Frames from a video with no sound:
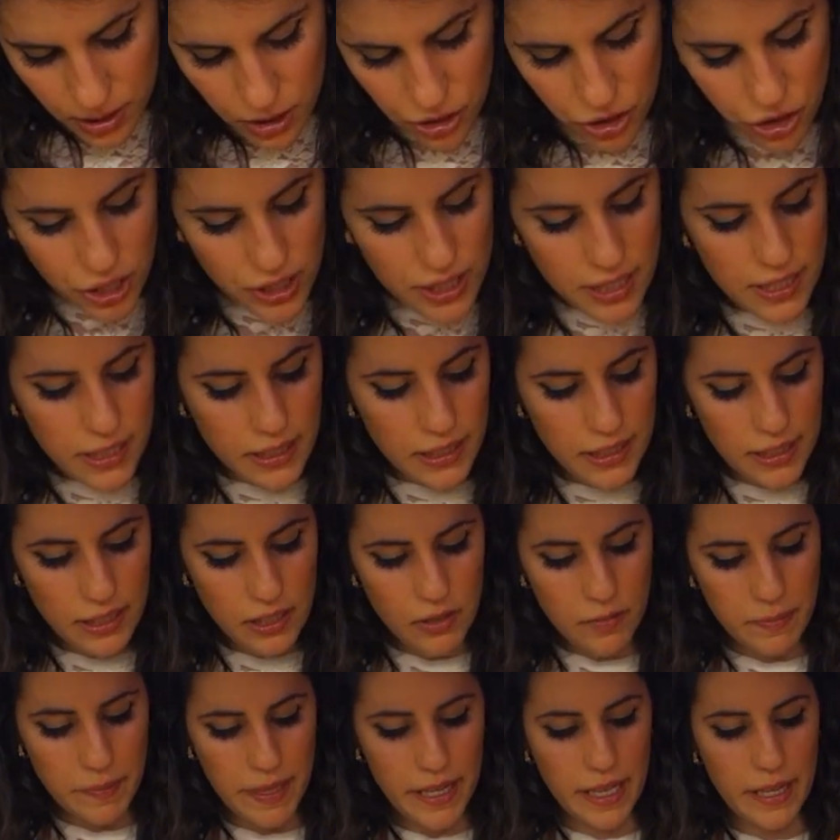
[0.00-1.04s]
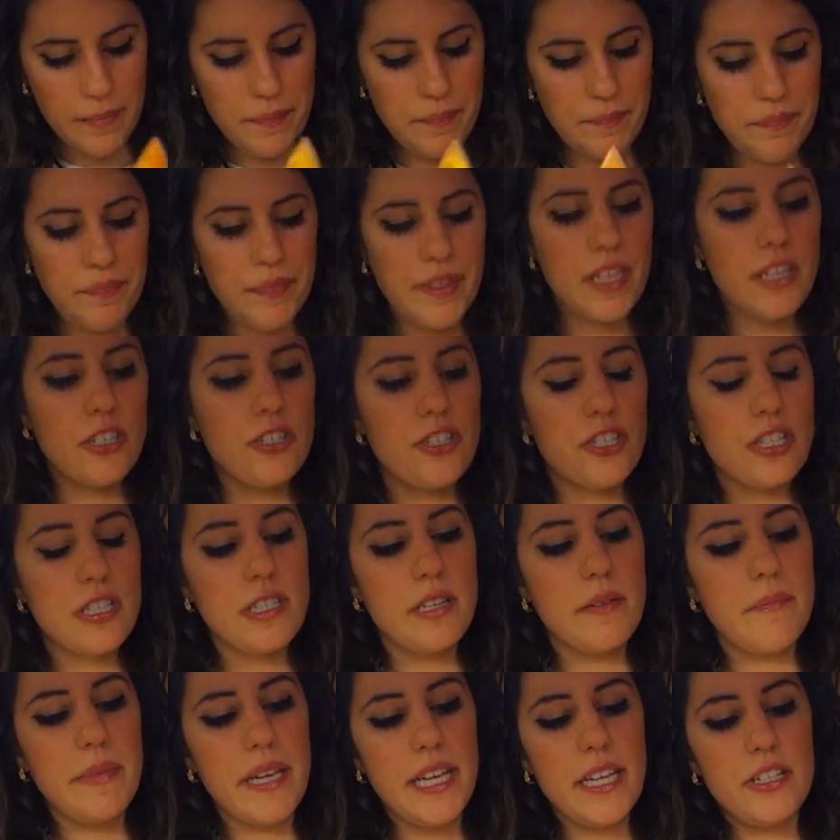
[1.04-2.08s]
Just a little bit. Just
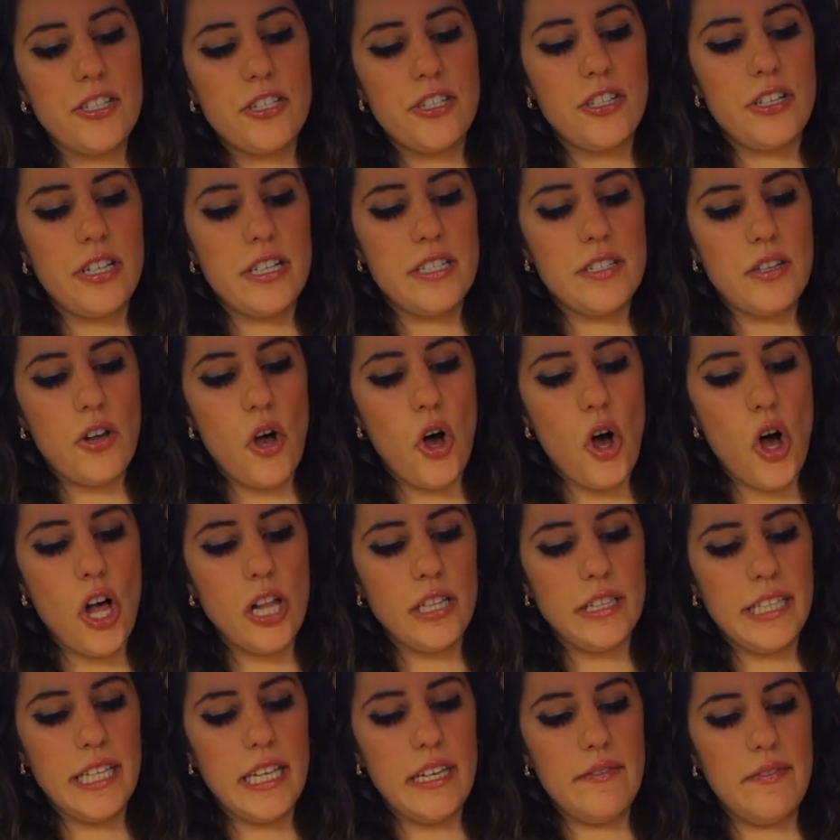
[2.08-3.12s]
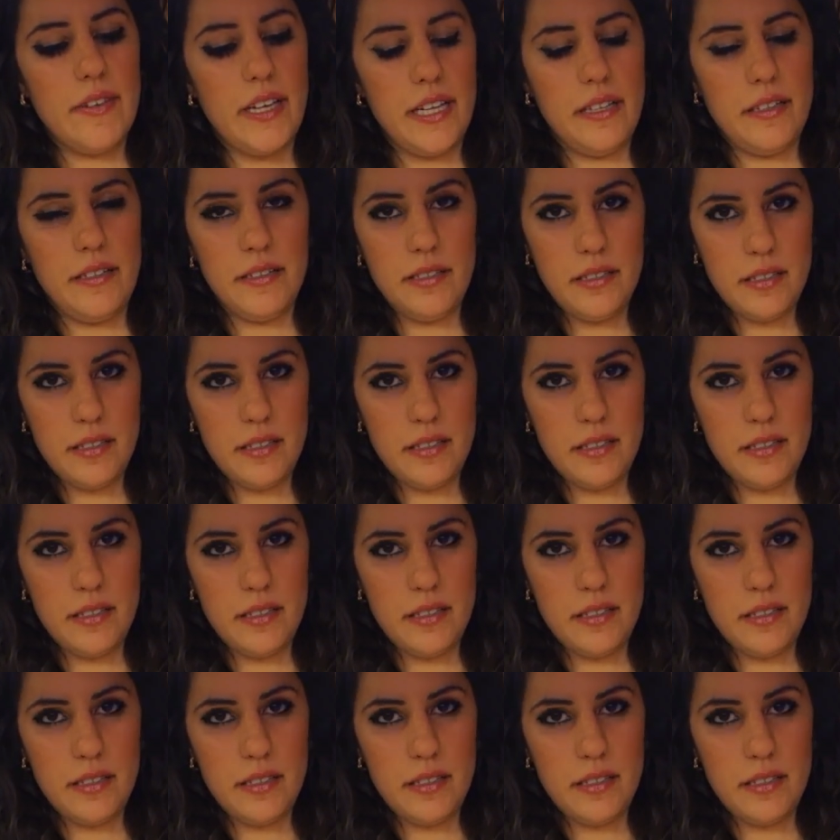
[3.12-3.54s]
to make sure it's all even.